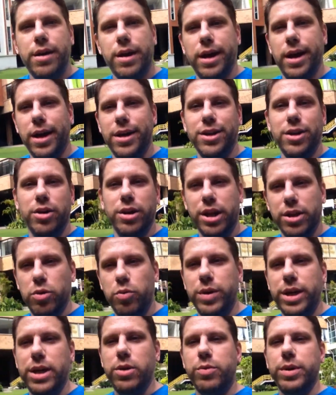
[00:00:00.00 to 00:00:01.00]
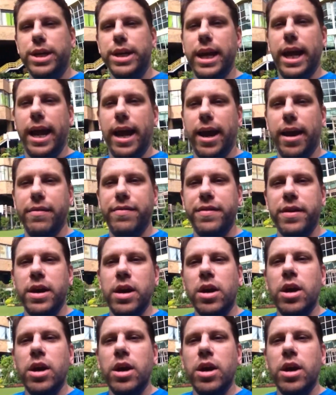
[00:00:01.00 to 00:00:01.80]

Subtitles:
another week, week and a half,